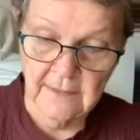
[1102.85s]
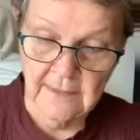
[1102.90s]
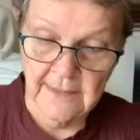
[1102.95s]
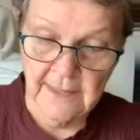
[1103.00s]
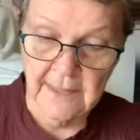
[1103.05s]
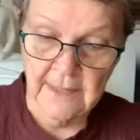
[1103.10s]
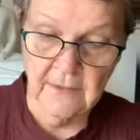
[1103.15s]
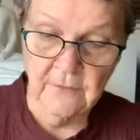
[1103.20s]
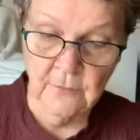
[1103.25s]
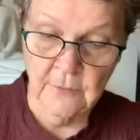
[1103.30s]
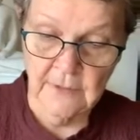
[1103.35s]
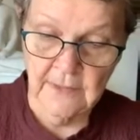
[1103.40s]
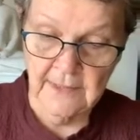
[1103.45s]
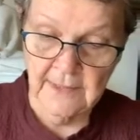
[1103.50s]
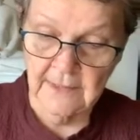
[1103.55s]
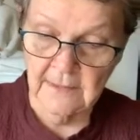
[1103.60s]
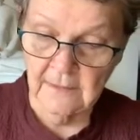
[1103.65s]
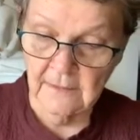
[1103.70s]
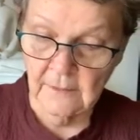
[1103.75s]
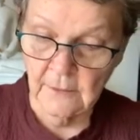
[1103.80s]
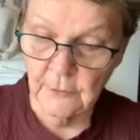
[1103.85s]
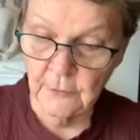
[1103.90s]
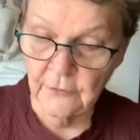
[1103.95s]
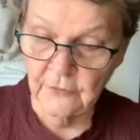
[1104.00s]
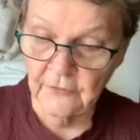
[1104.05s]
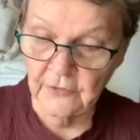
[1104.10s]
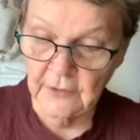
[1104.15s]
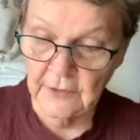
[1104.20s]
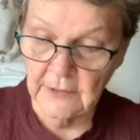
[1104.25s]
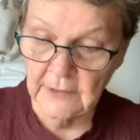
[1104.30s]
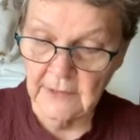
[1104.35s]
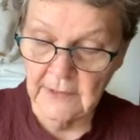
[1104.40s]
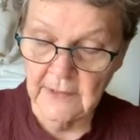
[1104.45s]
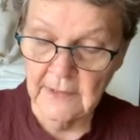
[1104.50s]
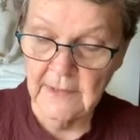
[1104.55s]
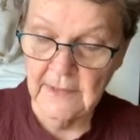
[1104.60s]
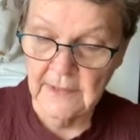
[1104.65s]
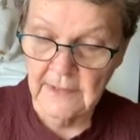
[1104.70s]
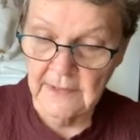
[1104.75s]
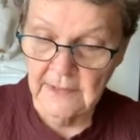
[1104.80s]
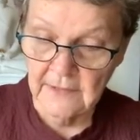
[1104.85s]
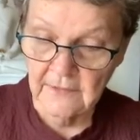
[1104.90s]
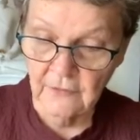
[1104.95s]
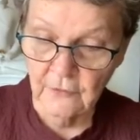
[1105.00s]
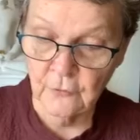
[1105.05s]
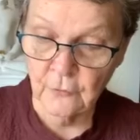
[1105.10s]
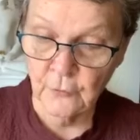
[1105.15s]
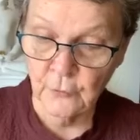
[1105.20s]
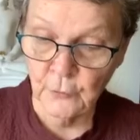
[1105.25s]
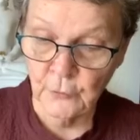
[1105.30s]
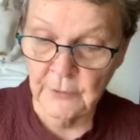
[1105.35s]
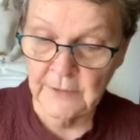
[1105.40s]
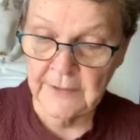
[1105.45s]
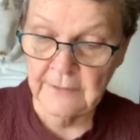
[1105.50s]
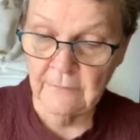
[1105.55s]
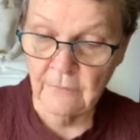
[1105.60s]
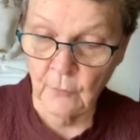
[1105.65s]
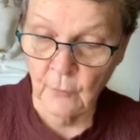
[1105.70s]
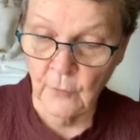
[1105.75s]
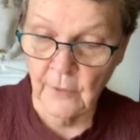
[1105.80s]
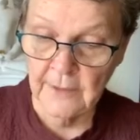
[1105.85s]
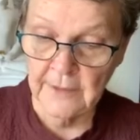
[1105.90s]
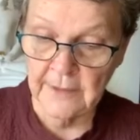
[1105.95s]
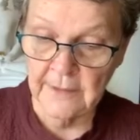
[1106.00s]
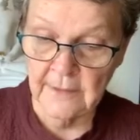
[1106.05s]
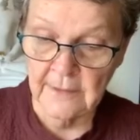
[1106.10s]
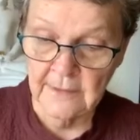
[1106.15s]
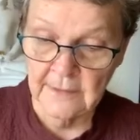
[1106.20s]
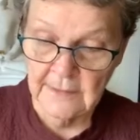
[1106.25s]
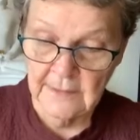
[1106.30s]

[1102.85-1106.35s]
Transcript: hatred, and delusion, it's truly void,